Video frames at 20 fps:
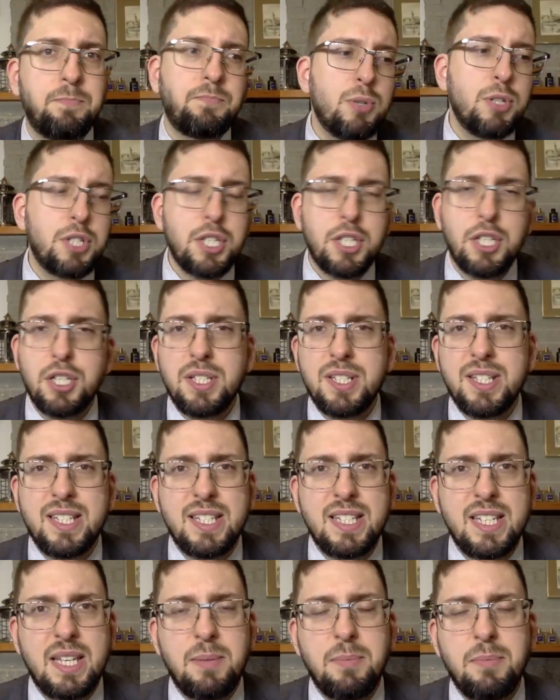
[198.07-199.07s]
Projections
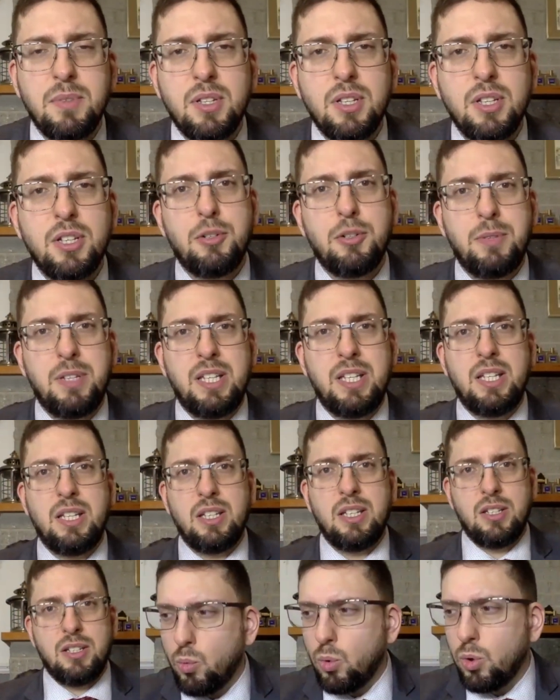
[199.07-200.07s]
seem to
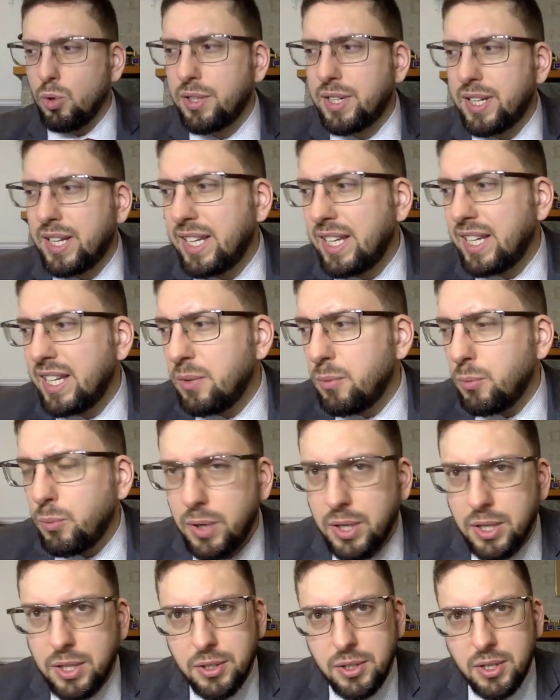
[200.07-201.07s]
be working in
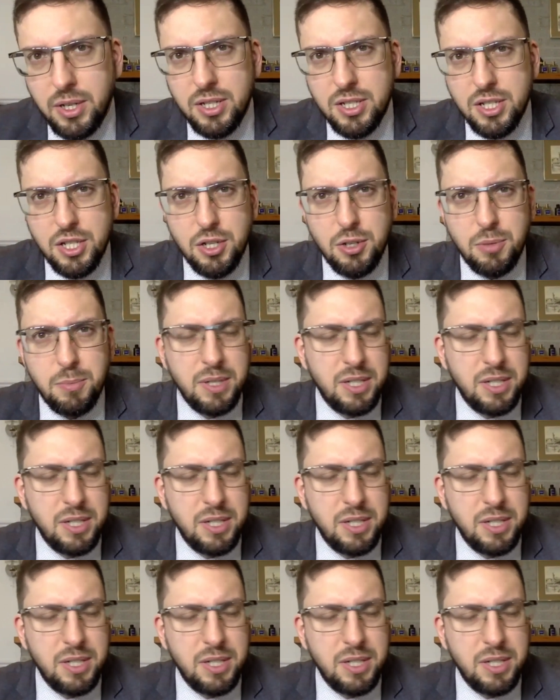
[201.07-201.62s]
winter also,